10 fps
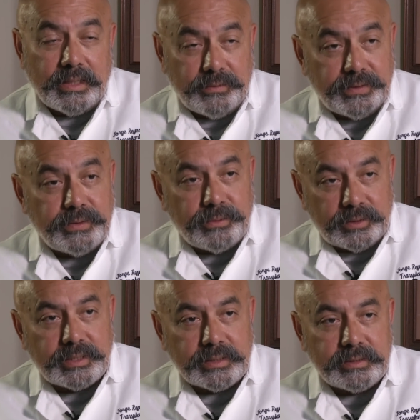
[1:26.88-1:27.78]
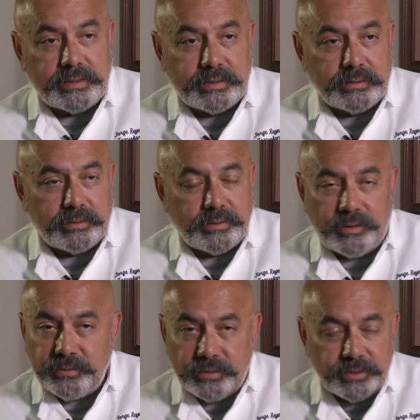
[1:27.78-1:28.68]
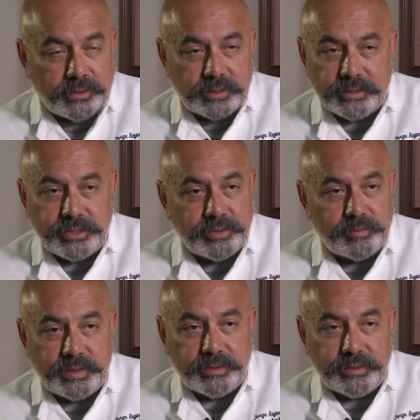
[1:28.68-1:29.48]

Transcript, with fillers: healthy organs, all those organs should be